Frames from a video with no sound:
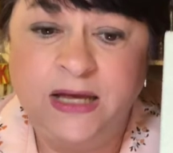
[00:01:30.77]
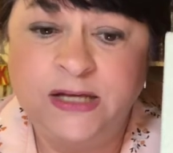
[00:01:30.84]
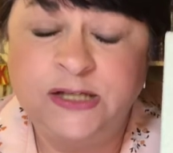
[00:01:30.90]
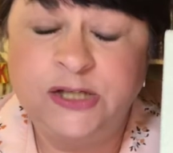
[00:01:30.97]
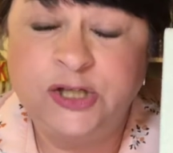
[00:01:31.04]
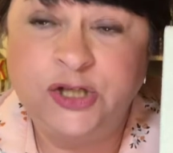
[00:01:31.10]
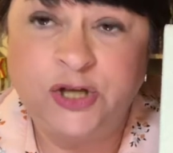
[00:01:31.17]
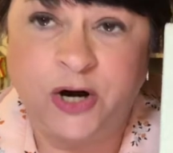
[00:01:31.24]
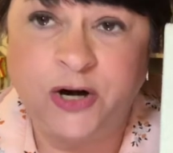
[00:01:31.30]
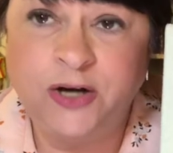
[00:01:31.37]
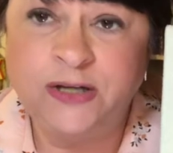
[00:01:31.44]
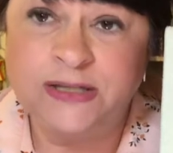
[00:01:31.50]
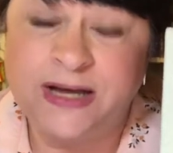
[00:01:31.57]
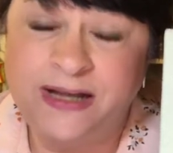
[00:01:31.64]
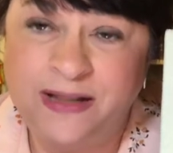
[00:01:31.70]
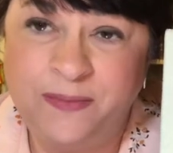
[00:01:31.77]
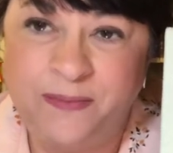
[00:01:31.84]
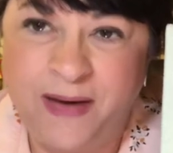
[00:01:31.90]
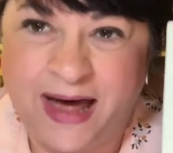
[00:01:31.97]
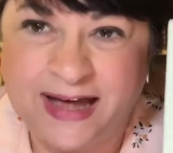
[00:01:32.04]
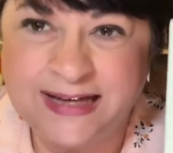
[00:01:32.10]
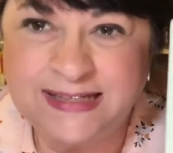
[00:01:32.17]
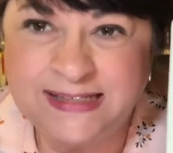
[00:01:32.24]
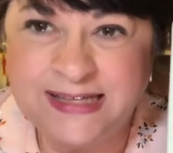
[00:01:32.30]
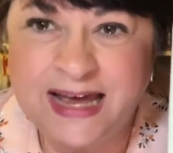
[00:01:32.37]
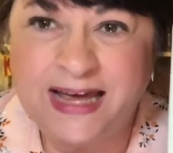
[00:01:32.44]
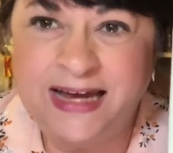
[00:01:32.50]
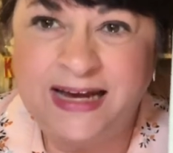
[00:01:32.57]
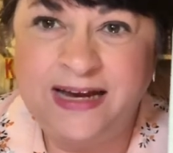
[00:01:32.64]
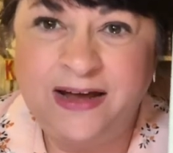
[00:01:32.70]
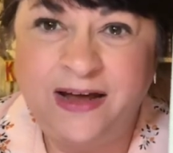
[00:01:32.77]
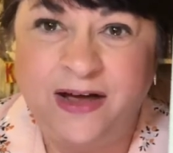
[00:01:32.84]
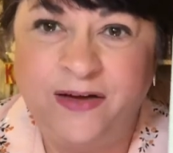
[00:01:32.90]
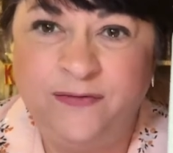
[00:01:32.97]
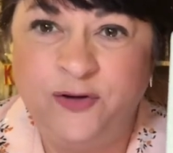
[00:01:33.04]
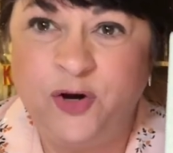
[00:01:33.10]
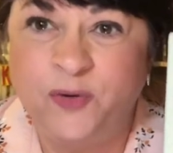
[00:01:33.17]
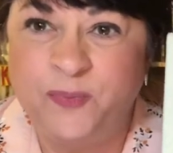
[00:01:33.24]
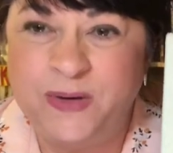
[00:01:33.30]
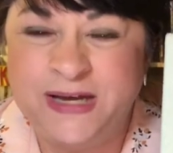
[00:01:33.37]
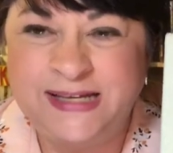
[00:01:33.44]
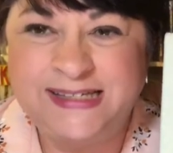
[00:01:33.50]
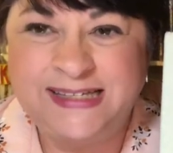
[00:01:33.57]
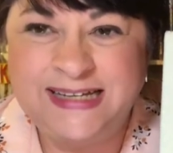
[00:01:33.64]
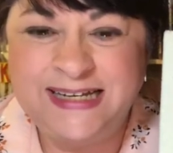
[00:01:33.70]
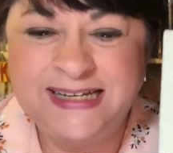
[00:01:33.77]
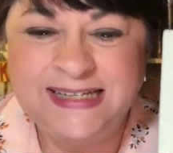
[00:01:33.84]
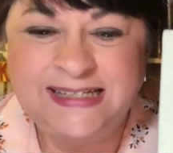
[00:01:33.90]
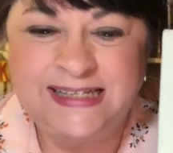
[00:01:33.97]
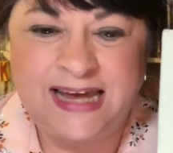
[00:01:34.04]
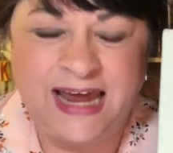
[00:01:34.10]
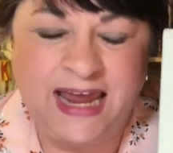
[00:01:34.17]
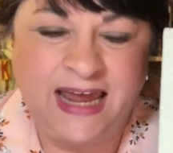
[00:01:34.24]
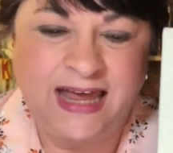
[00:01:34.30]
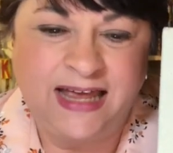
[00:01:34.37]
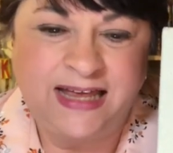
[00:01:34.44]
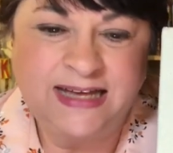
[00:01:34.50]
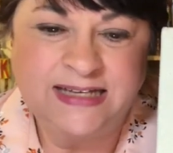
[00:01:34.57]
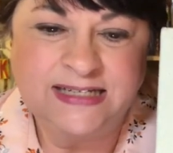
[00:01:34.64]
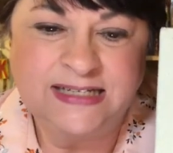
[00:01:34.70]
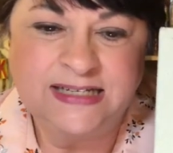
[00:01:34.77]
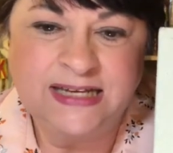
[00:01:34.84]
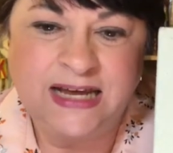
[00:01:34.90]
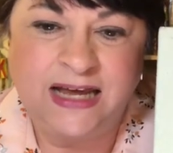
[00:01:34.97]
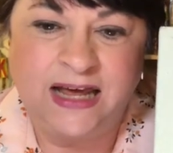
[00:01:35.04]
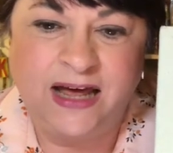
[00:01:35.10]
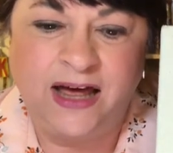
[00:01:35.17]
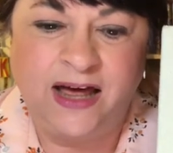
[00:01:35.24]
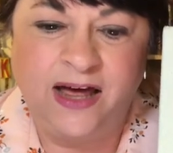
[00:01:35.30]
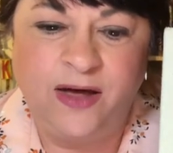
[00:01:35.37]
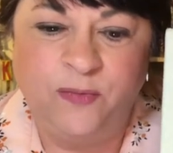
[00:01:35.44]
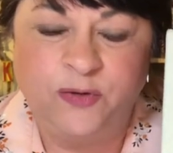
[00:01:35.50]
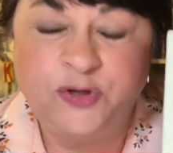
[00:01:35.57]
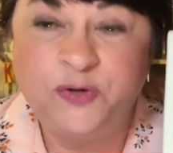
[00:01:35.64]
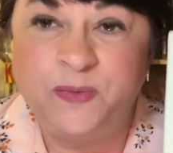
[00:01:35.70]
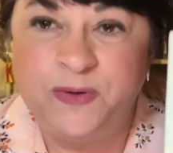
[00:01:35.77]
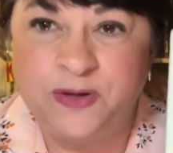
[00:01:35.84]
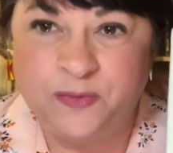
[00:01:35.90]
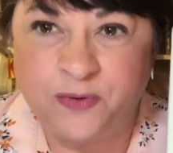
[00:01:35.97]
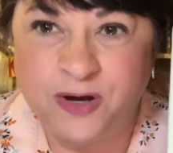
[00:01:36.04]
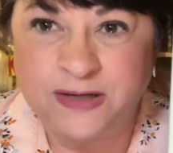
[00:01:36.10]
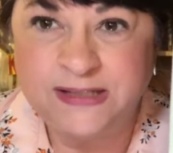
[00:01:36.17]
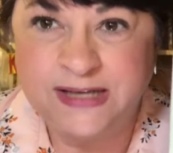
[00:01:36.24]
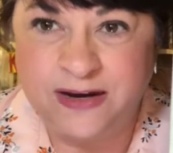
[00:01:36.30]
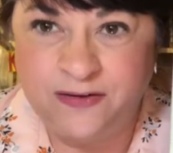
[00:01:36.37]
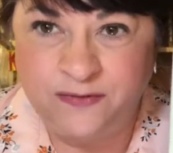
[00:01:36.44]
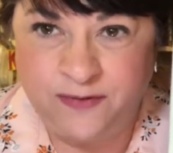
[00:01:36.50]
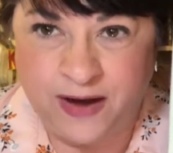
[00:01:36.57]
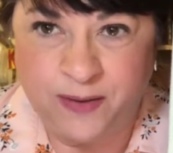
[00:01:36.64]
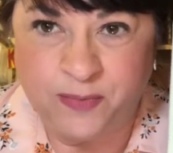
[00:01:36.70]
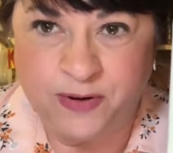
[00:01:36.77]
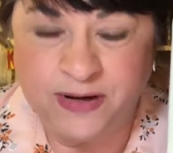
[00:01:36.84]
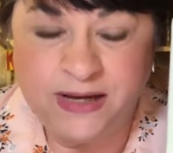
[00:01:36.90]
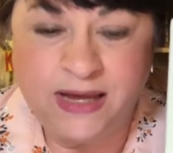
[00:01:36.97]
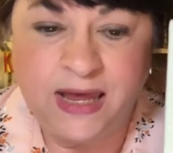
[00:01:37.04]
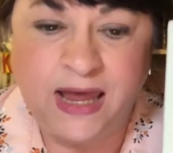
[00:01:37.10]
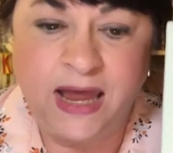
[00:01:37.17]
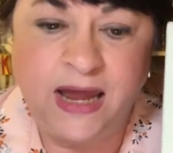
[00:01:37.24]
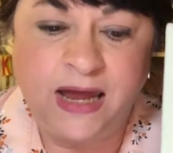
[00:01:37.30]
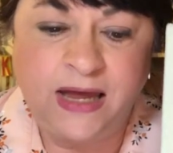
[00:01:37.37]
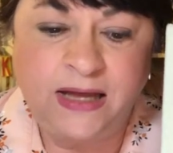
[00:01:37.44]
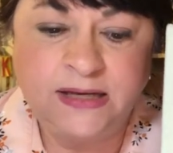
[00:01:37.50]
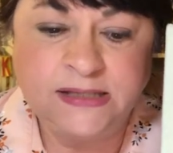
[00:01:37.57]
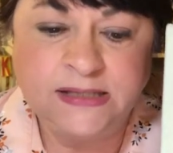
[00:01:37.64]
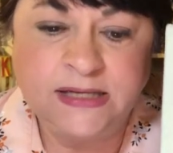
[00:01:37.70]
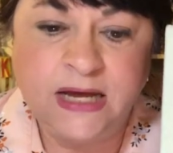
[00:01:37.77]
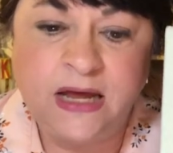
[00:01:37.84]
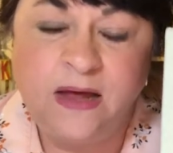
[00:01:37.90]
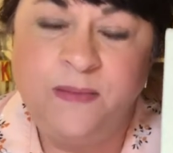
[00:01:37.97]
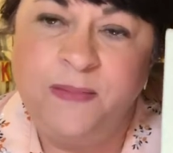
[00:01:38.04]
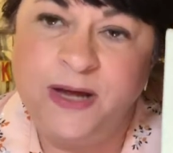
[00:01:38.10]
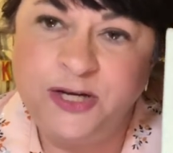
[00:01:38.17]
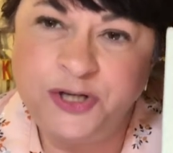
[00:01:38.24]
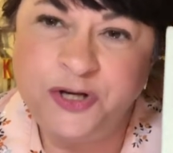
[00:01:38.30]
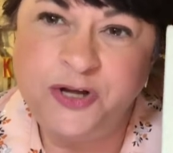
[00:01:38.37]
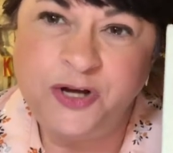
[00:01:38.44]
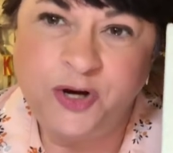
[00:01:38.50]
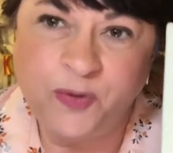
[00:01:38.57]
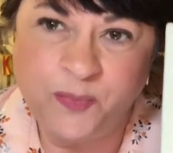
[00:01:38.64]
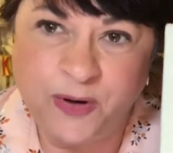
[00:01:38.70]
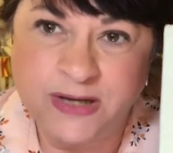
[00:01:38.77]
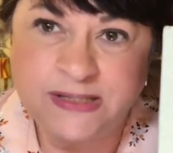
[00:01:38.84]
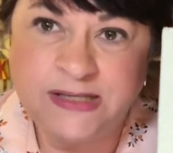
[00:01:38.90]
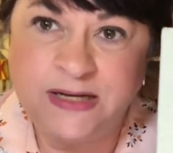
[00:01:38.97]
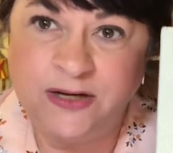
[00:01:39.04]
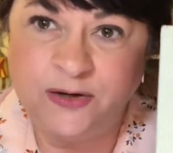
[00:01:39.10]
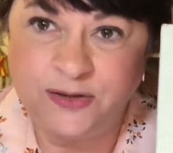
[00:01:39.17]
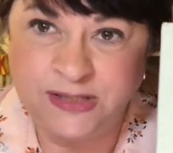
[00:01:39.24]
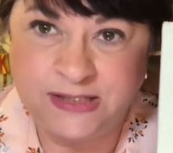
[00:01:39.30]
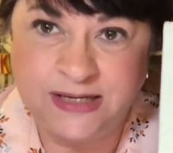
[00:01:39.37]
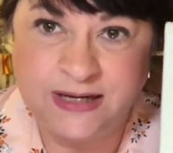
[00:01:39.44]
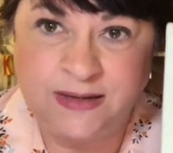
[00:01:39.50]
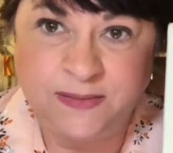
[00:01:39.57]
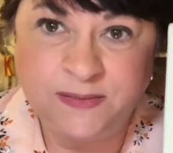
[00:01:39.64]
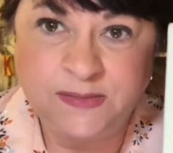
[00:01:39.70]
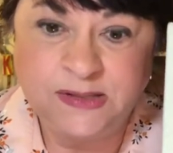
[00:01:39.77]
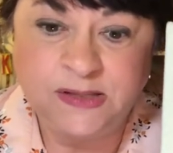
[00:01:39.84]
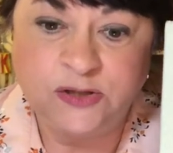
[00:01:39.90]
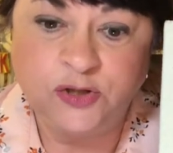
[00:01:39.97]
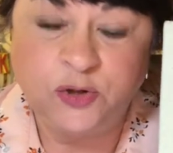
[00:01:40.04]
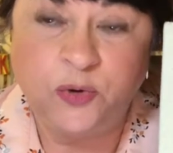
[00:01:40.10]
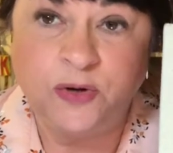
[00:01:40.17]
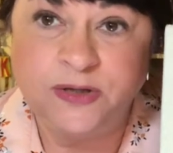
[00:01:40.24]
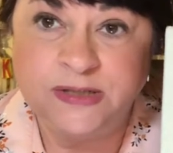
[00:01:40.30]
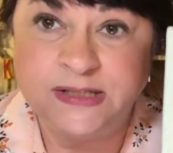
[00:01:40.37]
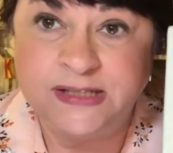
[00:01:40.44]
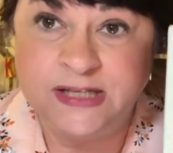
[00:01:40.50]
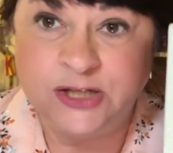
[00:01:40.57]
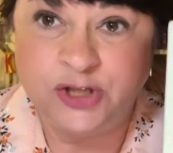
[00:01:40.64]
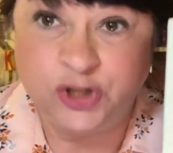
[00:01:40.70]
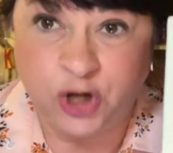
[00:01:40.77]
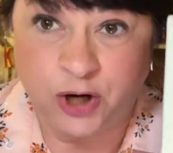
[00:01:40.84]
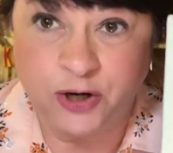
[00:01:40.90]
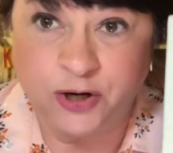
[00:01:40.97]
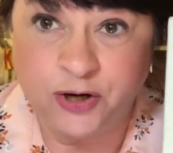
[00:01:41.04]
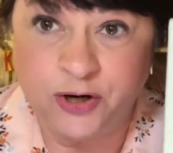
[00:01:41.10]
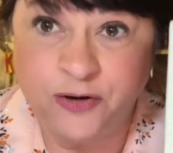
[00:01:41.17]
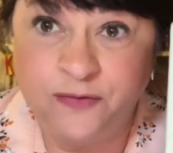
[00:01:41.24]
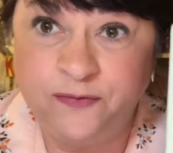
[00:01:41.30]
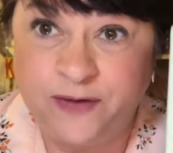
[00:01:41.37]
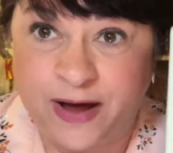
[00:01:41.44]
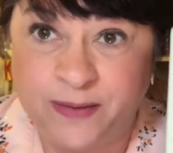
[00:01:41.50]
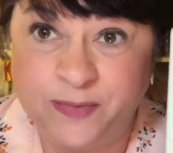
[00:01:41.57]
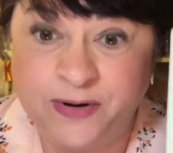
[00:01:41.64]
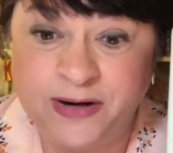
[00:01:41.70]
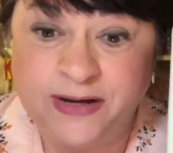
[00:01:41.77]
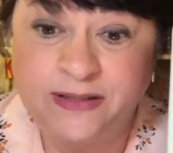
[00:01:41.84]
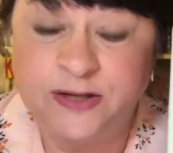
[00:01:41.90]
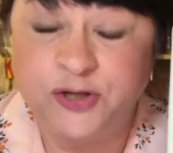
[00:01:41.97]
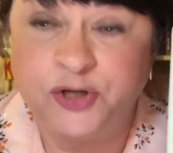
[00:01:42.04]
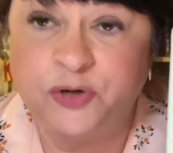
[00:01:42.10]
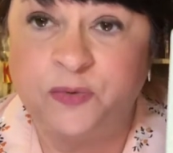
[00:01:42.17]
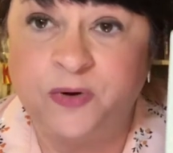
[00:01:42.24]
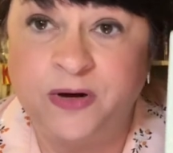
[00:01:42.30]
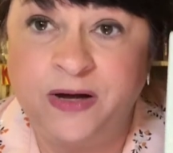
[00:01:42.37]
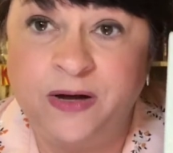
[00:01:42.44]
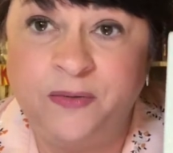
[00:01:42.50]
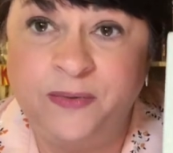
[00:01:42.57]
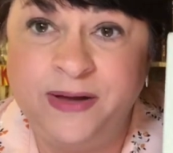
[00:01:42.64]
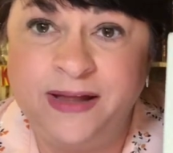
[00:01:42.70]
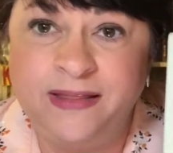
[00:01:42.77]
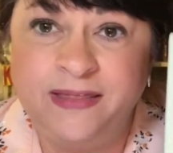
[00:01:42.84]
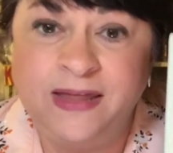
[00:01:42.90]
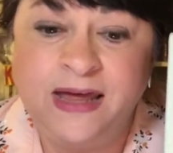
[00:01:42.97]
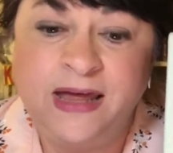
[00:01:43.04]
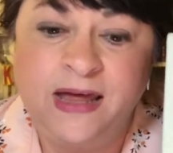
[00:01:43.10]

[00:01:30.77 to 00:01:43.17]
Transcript: start on the back side of your pieces, and which would be the wrong side of fabric, and make sure that you're pressing your seams towards the darker fabric that you're working with,